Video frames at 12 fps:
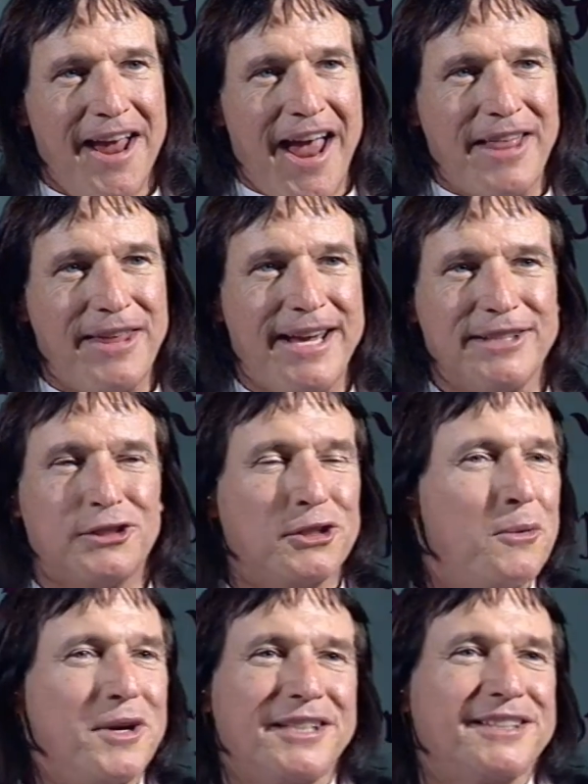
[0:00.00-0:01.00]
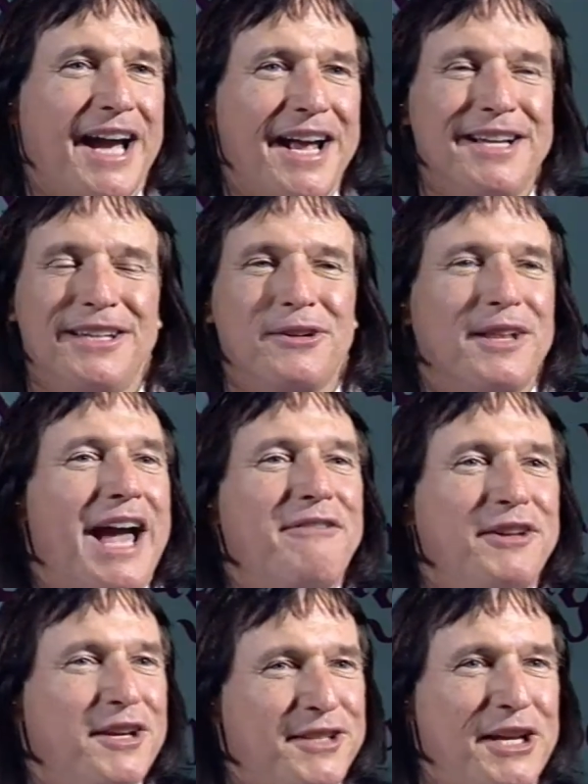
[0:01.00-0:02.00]
And they get so excited, they're laughing
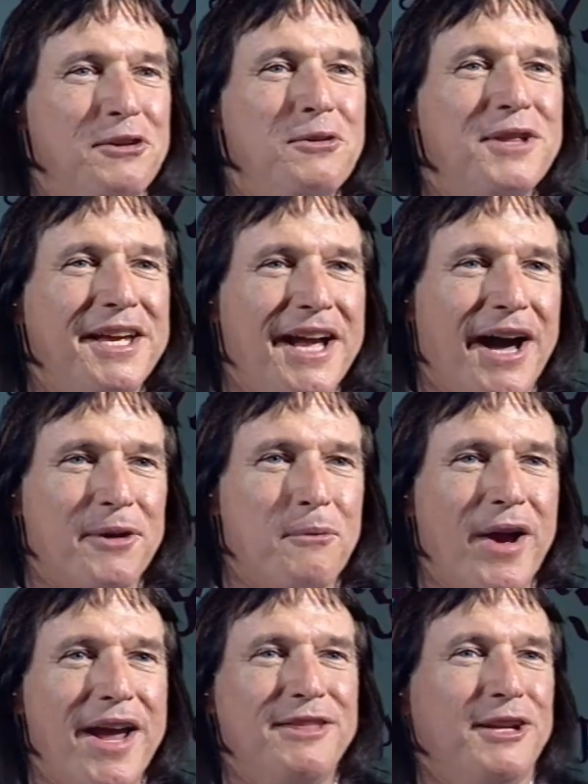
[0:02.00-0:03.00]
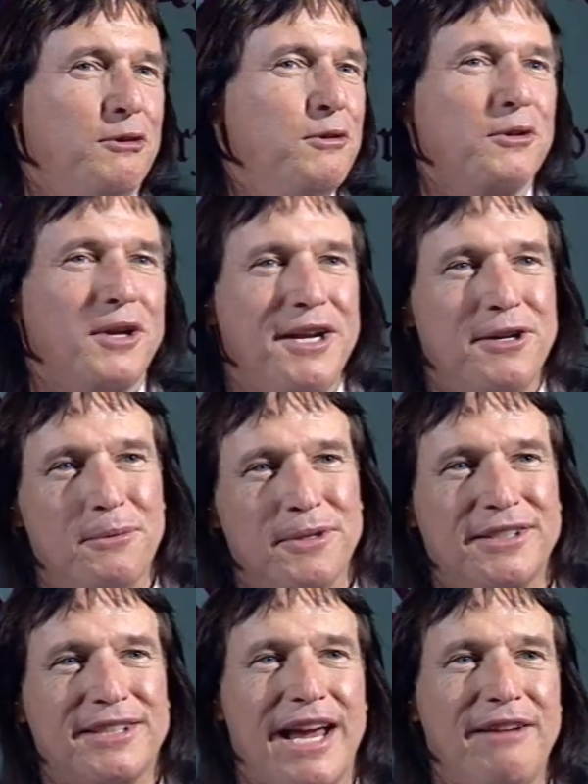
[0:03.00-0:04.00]
because they knew they got away, they knew their eagle was
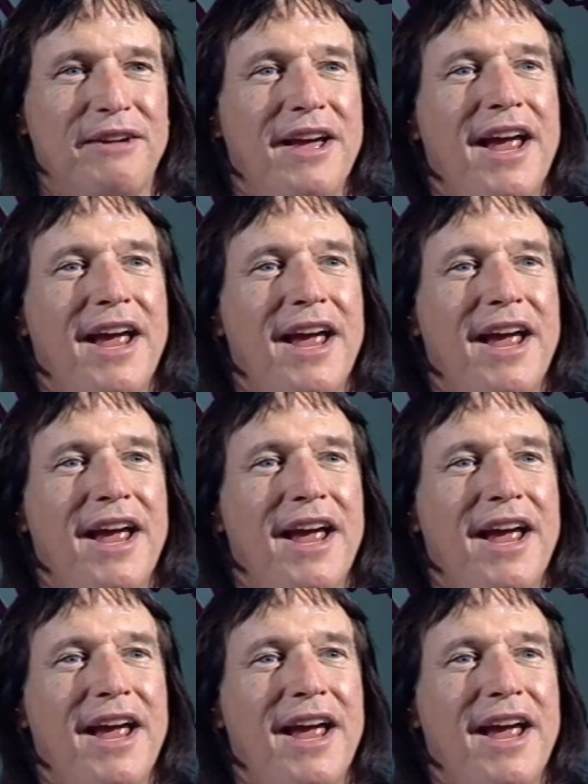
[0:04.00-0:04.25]
safe,